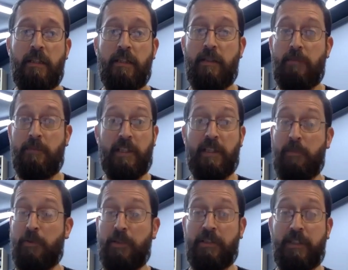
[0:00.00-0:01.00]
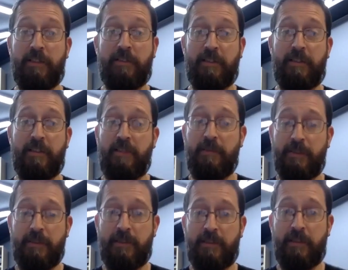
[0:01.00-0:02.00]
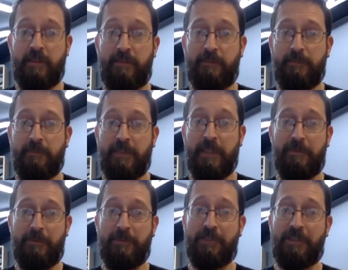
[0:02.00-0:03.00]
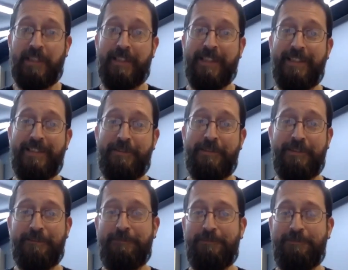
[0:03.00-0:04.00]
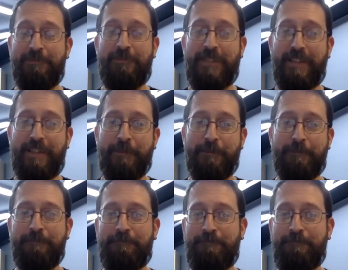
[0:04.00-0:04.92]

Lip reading: I appreciate your time, and yeah, we'll chat again, Trista. Thank you.